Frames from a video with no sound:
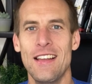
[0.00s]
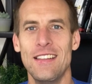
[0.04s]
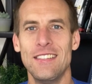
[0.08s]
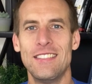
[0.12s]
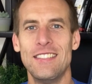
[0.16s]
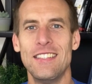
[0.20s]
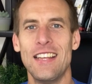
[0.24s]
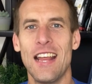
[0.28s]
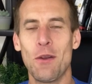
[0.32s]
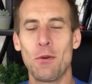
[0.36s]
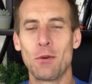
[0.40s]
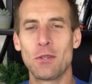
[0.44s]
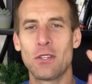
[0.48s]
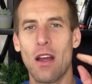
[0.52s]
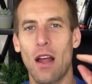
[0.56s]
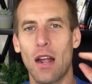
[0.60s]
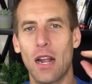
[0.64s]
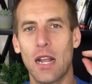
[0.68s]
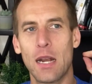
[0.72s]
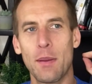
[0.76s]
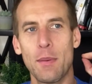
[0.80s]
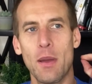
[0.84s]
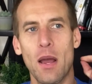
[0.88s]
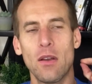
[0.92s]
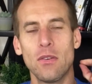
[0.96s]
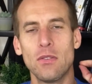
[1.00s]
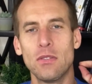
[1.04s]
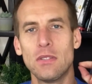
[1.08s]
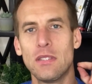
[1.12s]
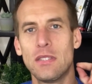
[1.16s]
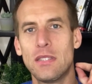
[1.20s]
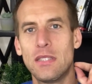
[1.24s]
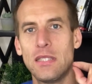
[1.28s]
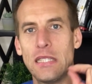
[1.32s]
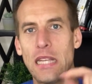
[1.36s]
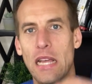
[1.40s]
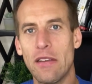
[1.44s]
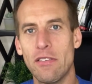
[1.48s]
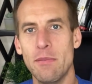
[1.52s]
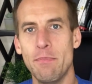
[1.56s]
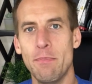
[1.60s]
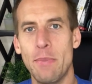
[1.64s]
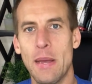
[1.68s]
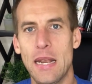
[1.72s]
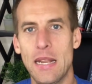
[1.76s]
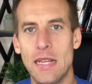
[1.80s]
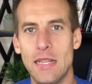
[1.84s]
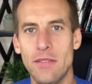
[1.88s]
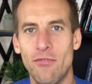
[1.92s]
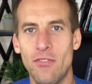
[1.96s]
Today we're talking about 7
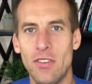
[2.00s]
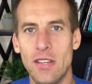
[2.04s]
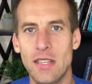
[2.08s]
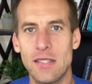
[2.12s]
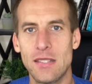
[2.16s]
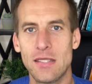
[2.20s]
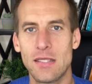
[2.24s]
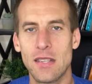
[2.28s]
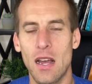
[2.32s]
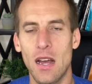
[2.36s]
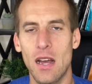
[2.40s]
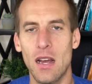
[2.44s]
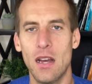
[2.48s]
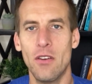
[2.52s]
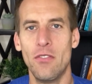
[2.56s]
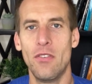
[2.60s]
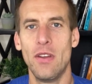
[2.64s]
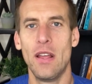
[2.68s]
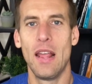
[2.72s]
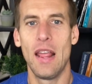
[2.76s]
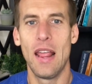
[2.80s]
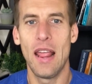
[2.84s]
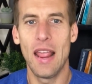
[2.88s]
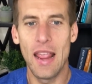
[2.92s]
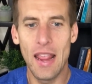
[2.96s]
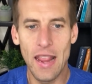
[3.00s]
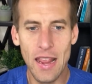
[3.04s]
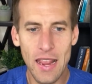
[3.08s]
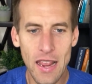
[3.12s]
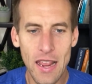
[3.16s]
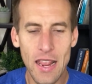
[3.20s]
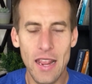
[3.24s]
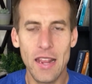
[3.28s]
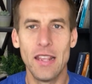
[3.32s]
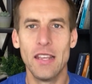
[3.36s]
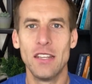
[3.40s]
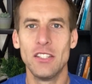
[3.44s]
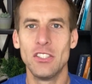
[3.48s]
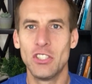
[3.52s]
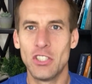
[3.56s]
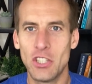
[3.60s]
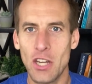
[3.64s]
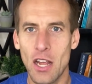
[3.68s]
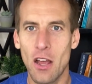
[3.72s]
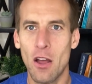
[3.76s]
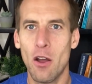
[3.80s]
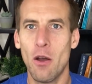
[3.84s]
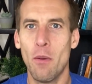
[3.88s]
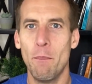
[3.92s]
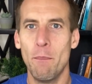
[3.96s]
benefits of
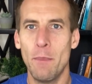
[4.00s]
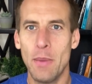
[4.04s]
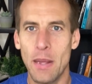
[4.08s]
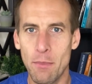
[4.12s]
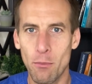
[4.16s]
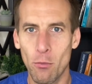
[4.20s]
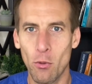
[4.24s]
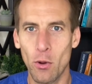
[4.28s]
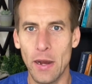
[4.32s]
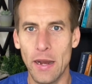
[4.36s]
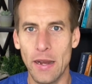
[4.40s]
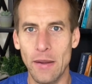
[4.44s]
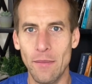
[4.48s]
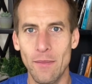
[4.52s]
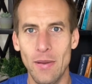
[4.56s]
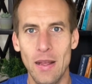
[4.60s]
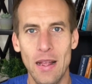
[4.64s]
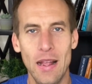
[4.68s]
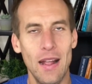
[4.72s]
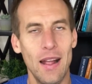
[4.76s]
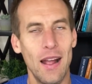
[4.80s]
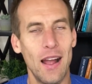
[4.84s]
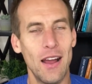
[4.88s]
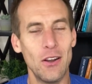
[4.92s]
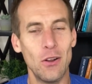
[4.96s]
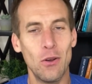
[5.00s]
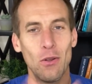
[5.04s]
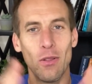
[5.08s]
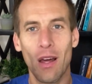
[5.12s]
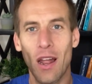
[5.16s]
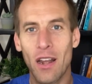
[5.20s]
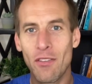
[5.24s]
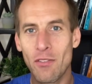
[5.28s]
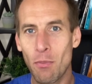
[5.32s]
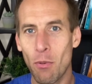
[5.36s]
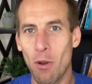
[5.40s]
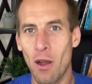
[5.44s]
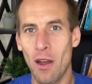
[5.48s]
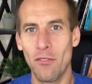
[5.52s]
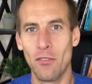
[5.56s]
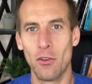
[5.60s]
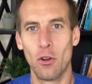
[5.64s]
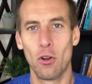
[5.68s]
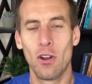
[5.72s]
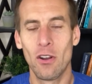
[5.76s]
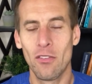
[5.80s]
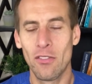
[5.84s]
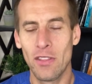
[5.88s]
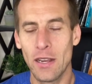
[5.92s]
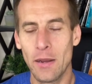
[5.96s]
eggshell membrane. I know a lot of you probably haven't
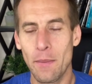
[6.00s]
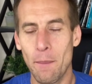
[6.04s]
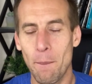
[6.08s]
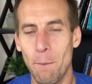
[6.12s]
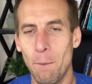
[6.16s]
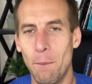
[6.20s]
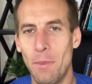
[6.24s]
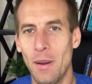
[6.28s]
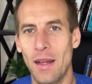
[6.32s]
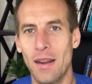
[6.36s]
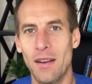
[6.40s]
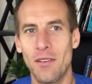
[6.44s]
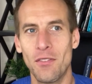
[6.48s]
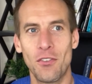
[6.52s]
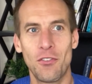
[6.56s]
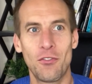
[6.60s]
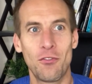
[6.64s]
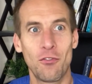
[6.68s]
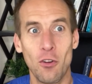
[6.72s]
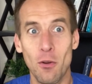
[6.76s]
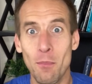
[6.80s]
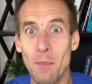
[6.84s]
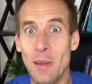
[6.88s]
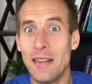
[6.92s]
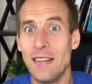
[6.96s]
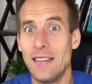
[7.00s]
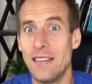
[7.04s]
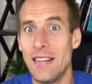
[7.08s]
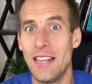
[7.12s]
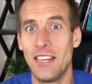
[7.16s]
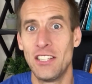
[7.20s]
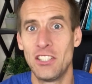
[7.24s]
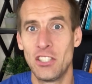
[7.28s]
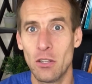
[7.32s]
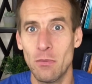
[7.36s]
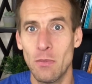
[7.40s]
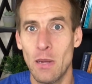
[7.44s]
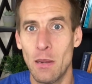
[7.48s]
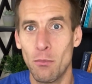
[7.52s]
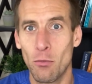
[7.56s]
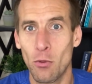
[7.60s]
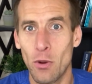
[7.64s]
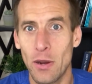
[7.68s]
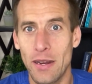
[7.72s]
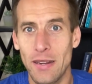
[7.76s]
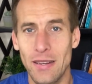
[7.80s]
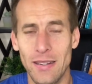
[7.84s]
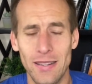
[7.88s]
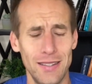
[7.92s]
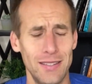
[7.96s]
heard of it, but fermented eggshell
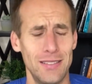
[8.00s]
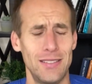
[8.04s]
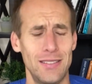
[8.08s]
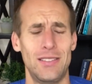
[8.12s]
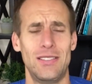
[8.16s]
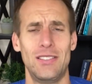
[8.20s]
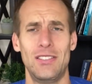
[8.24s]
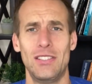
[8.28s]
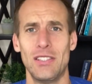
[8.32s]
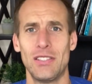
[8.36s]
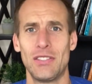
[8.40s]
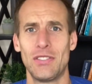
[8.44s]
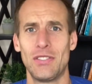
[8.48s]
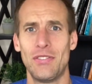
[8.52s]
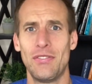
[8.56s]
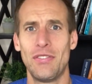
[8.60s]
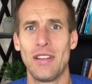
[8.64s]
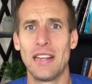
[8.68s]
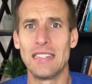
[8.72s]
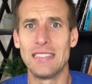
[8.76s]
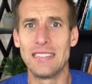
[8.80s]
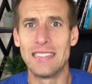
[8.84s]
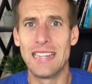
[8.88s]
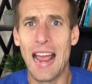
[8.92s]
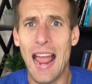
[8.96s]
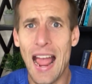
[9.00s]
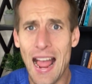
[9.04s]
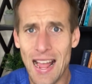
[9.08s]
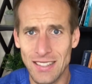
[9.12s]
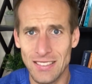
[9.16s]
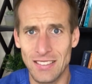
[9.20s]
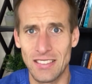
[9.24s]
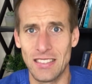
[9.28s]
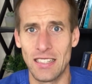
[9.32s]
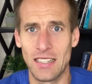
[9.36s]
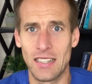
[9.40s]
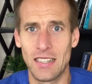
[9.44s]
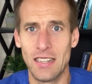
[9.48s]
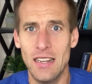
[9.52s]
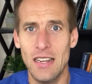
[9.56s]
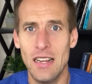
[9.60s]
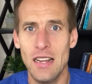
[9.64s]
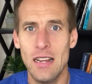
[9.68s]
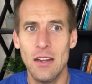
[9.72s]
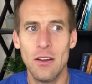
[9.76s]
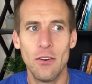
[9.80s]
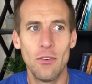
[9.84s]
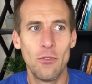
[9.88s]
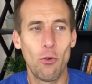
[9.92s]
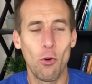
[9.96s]
membrane is just fantastic
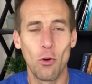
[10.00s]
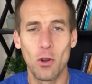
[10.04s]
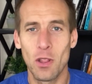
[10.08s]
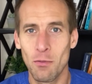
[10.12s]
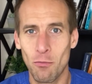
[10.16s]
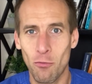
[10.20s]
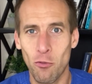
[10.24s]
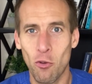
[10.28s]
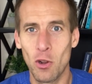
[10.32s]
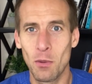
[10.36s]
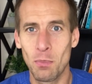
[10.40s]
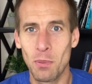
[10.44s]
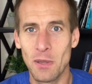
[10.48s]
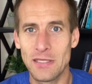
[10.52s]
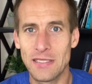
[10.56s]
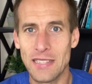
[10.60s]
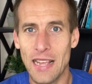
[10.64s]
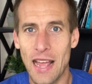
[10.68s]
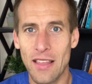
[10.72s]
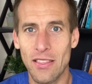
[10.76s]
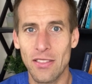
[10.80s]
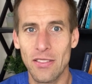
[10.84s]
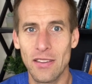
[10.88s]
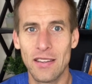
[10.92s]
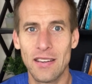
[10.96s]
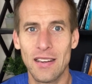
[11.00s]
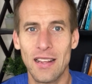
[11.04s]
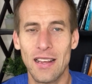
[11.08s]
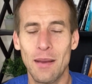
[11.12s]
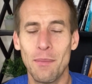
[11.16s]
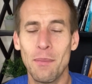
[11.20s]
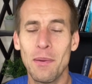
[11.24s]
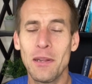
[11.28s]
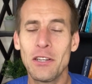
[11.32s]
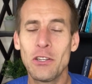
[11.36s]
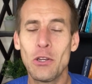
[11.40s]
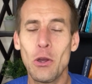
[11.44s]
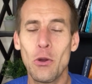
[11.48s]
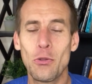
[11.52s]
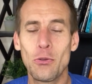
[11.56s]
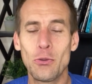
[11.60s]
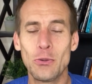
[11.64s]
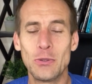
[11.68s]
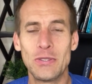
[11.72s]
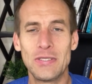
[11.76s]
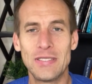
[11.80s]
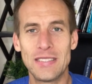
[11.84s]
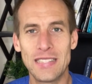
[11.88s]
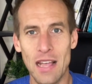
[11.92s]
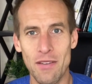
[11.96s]
for the 40 plus athlete. And I'm going to go through
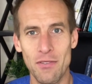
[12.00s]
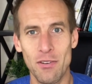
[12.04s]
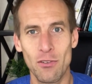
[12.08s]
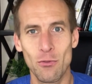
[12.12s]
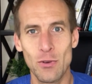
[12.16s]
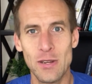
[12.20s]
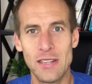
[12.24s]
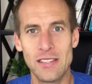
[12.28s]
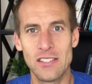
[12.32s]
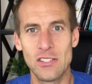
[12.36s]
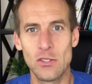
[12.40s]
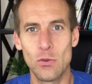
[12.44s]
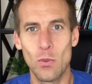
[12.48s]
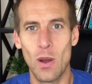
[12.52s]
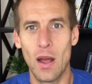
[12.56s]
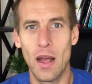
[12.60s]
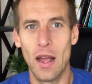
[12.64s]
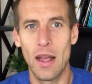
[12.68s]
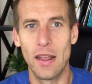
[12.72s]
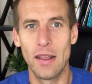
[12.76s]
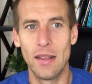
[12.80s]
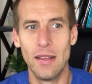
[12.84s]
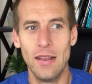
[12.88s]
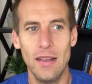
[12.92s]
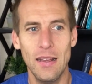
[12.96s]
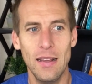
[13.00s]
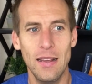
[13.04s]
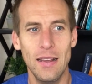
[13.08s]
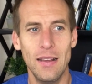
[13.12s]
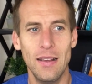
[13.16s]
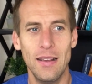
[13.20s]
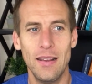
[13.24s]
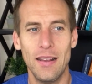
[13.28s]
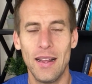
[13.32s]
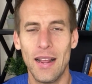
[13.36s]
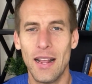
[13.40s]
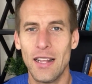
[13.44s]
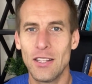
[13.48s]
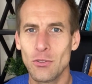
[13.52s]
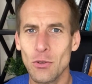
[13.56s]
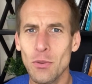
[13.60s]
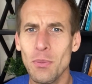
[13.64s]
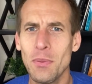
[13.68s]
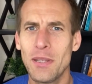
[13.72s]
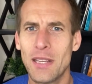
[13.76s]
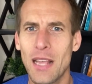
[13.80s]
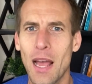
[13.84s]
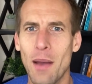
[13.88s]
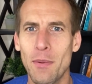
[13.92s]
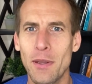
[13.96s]
7 reasons why it's
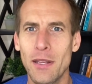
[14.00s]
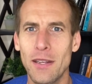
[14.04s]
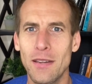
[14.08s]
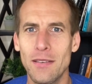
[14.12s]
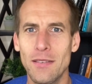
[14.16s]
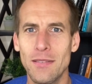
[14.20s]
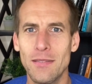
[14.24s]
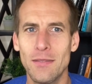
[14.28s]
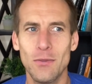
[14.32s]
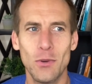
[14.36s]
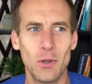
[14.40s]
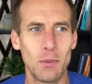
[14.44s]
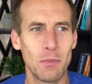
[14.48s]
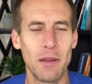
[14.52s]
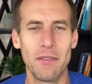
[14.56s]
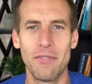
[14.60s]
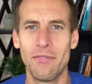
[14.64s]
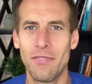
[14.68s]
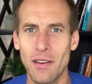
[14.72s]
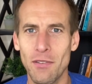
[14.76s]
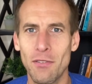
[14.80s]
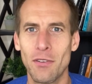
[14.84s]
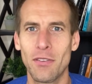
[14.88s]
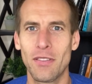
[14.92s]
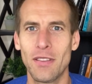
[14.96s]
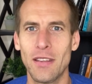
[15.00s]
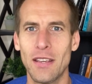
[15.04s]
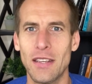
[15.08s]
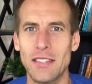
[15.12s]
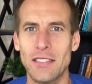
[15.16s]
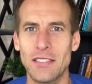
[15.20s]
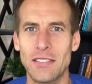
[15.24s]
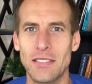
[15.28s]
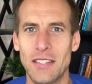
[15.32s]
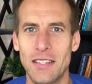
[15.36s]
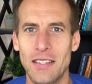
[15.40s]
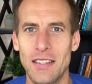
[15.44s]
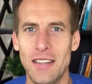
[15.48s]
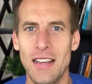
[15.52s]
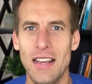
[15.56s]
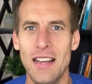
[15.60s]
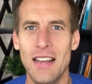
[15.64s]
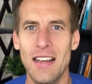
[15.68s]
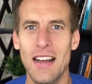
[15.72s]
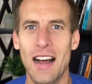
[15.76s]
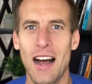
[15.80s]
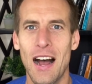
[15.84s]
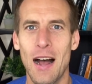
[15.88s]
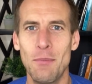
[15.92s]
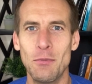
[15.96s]
really becoming one of my favorite things
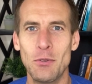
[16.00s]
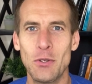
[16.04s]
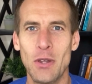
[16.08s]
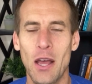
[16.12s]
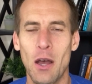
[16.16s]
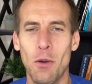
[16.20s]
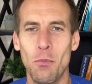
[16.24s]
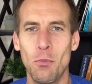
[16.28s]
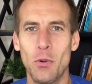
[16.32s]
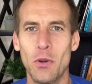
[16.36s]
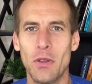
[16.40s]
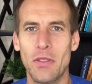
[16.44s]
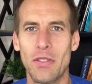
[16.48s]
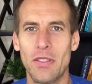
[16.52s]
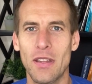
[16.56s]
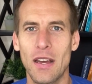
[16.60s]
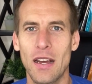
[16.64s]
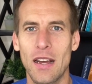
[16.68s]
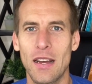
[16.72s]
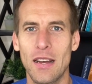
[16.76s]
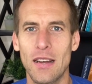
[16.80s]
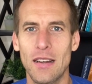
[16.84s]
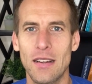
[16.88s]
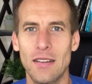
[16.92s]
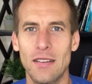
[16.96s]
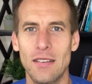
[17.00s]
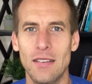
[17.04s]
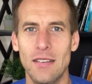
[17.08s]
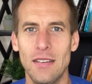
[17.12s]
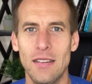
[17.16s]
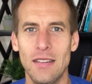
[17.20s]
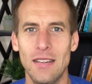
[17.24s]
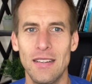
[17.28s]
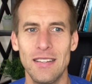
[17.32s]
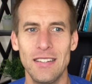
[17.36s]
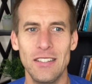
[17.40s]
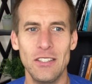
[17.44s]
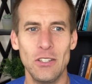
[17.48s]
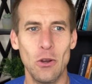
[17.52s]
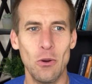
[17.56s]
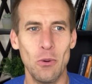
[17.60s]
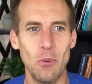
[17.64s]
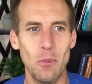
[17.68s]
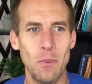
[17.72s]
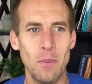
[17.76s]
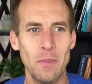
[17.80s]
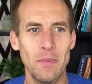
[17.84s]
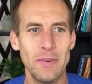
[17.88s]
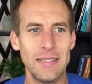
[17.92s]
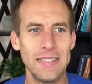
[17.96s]
to help with
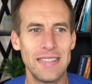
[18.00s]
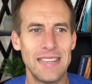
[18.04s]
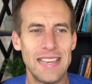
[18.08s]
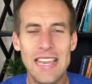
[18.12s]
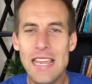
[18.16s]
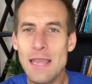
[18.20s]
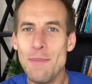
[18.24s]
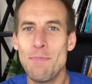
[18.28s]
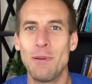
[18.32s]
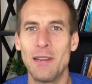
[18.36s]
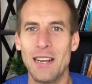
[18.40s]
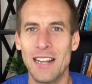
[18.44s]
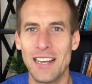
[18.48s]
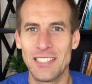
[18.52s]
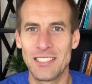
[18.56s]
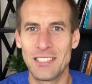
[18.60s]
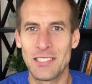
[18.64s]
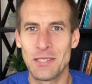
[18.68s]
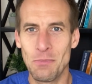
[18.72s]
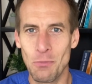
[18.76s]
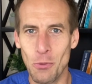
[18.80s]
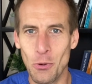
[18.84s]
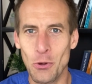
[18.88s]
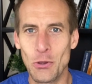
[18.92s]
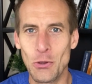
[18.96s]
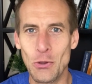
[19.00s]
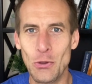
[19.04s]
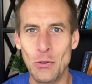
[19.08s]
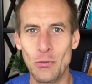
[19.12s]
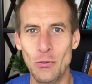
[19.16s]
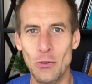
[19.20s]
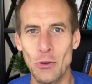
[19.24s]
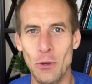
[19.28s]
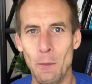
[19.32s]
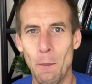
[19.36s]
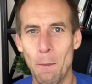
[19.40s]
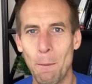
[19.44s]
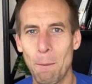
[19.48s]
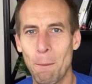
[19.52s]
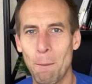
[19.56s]
keeping us more youthful.